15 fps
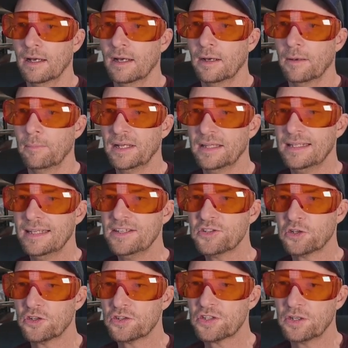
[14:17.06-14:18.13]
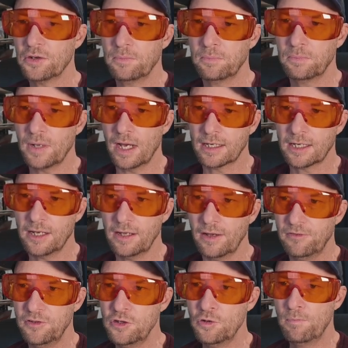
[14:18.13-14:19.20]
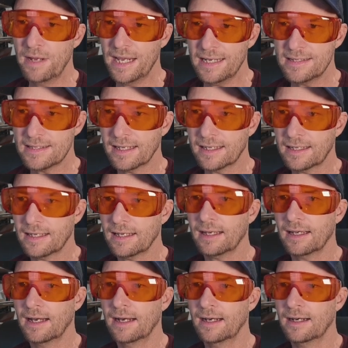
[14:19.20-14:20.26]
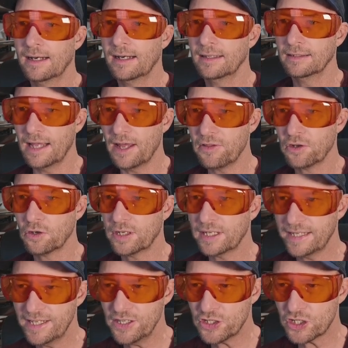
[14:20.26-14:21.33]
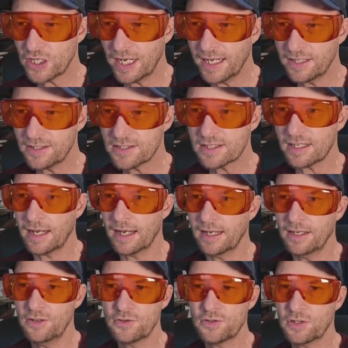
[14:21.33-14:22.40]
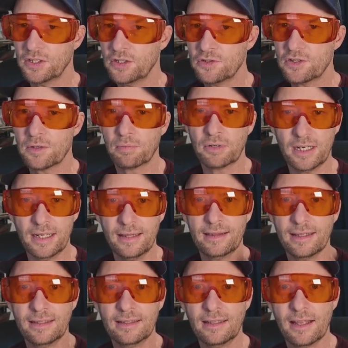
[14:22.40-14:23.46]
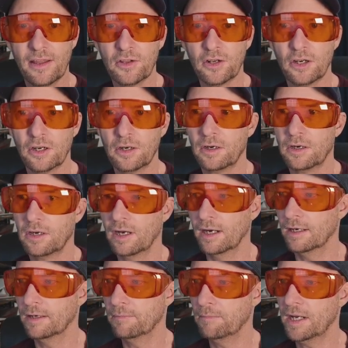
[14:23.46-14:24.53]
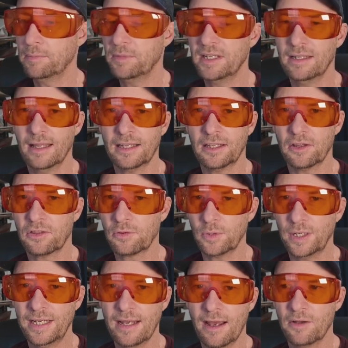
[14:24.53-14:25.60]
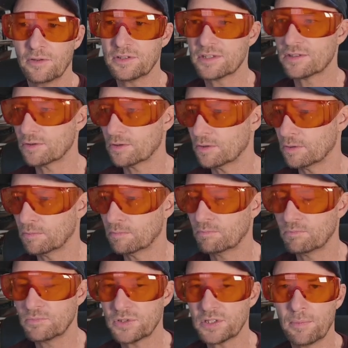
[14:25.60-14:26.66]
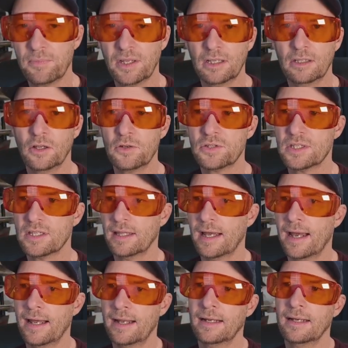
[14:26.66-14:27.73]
But these are a few basic leather keychains. I usually use a pretty thin leather, maybe like a 3-ounce or something close to that,